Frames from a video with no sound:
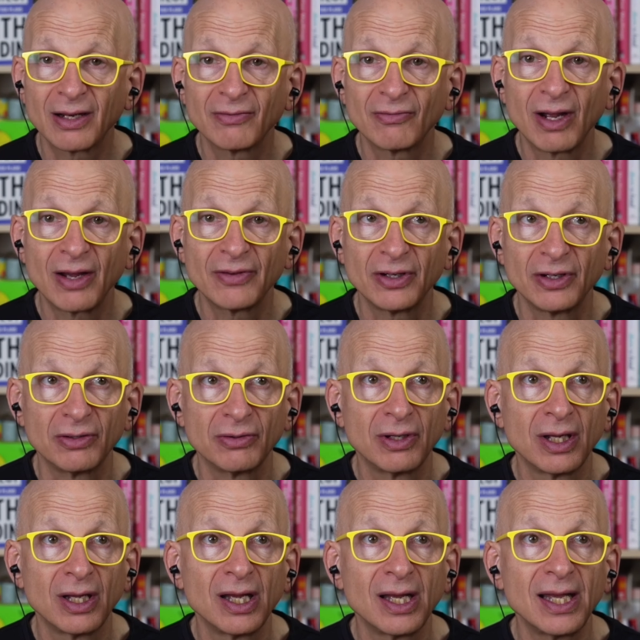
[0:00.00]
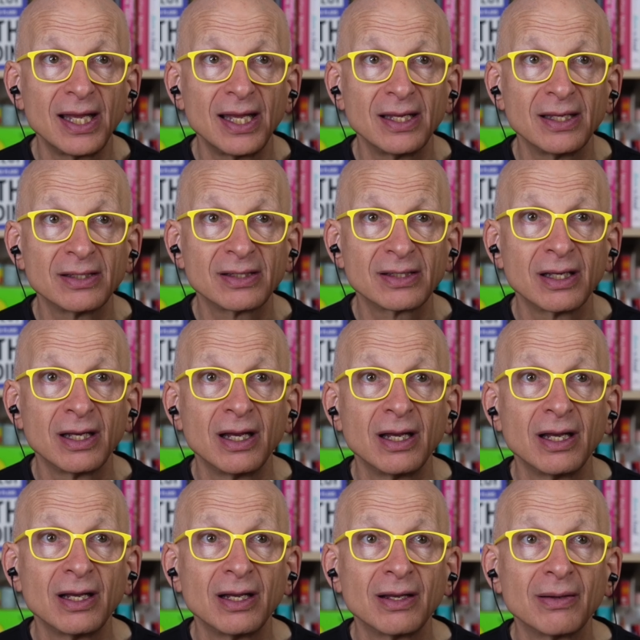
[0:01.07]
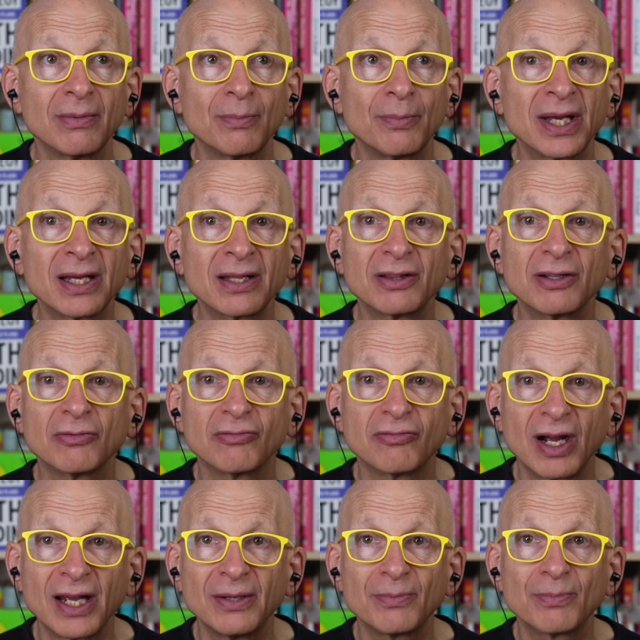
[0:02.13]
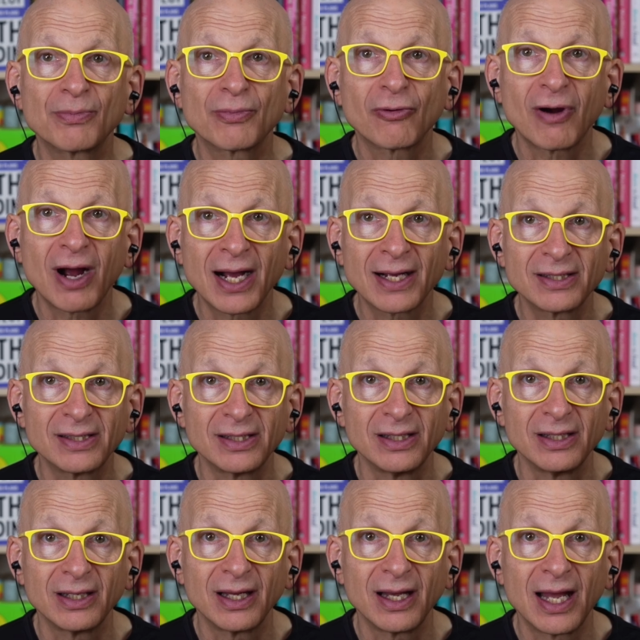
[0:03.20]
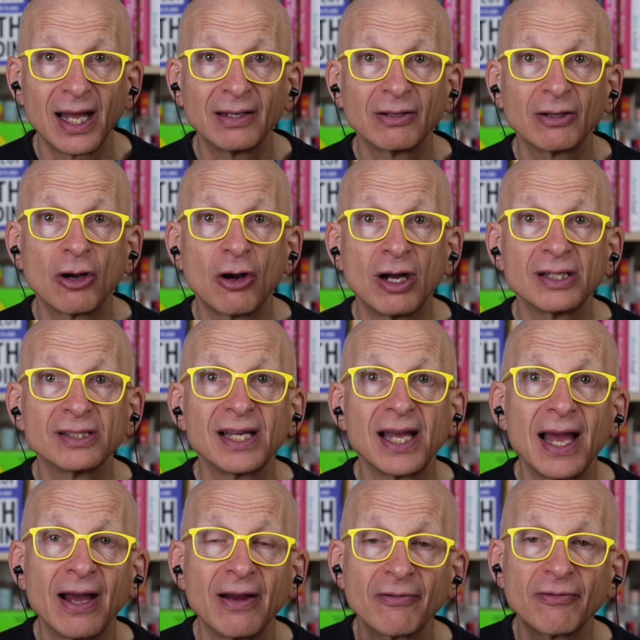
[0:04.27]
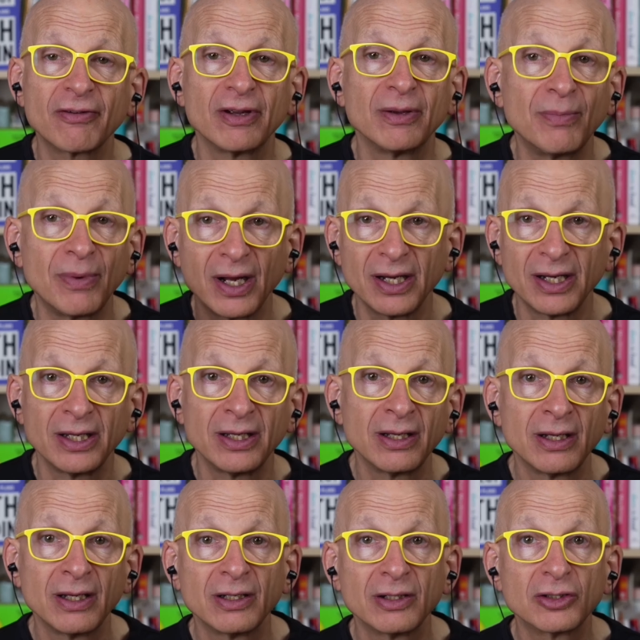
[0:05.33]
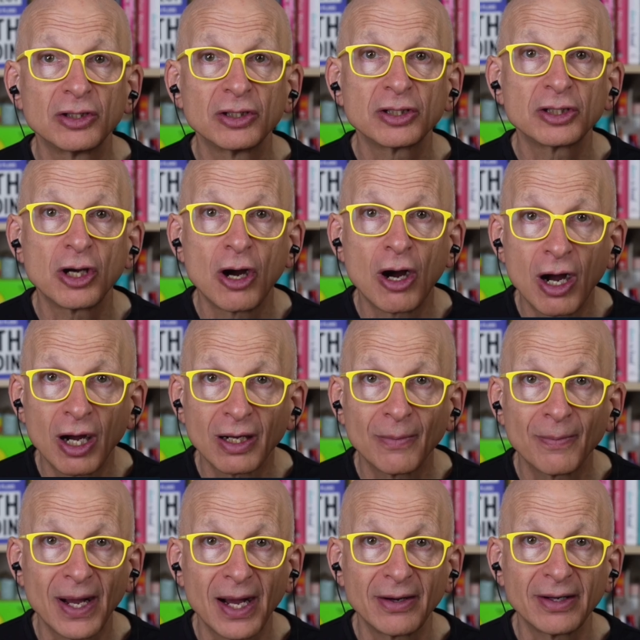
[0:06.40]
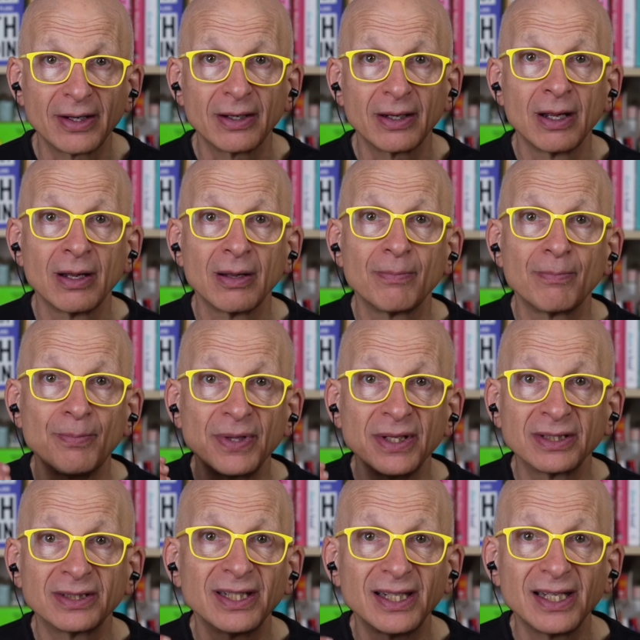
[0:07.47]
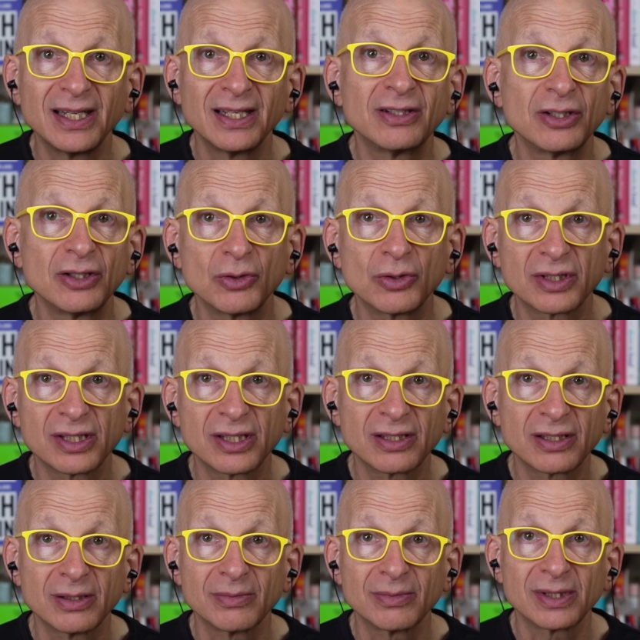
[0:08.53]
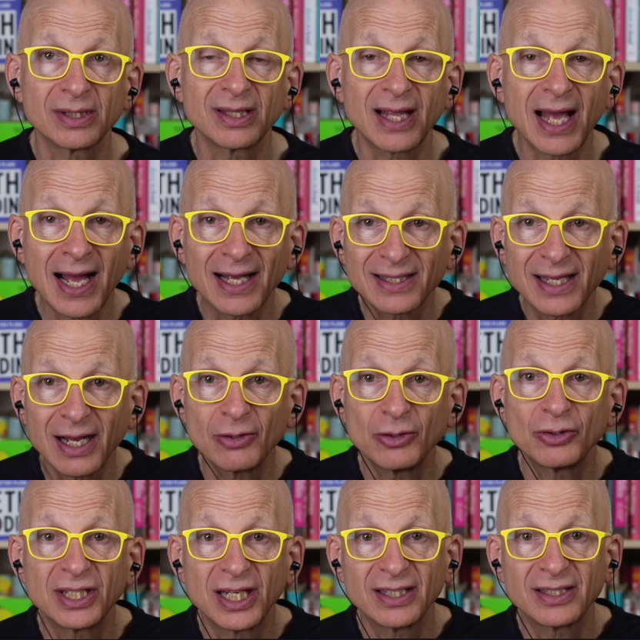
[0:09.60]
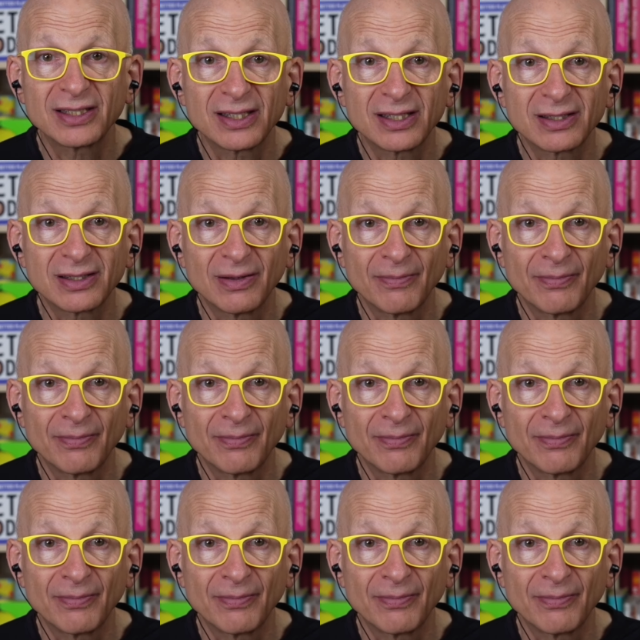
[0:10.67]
revenue, is pick the right proxy and cause everybody to talk about it. Build it into your systems. That's how you change a system,